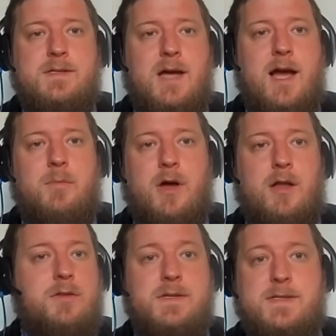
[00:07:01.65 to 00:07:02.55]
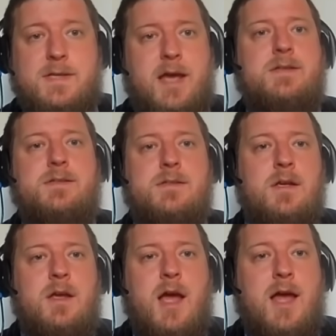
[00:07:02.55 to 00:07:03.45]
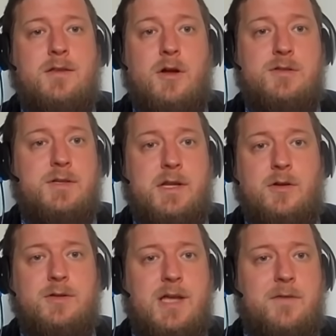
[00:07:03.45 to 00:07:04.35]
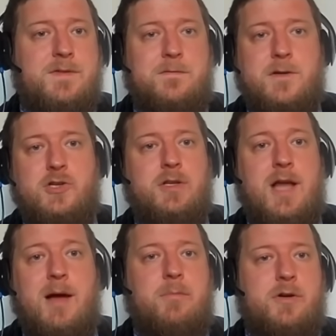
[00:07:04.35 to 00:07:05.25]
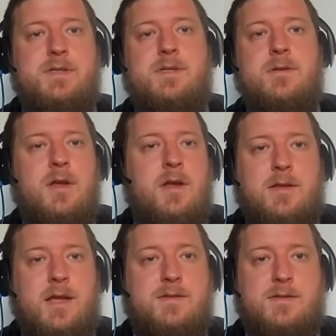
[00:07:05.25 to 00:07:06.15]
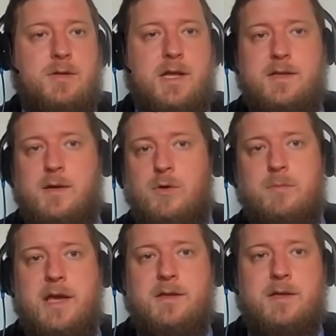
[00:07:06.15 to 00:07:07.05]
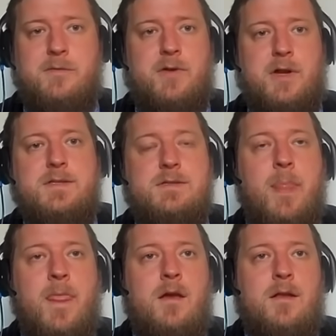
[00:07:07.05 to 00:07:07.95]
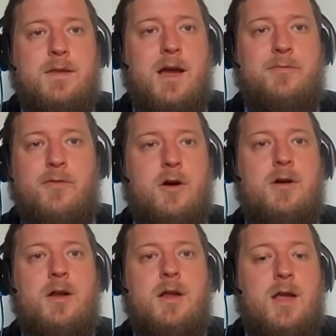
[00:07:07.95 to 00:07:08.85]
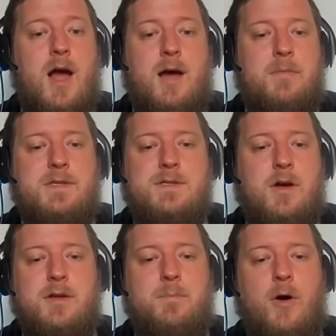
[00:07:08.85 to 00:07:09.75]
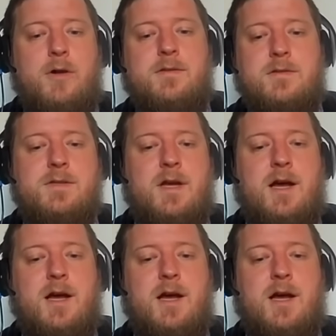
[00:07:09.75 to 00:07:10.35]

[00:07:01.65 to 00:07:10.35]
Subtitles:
in time on these tanks, and also they don't have sufficient numbers so that they would make a difference. Therefore, it's not important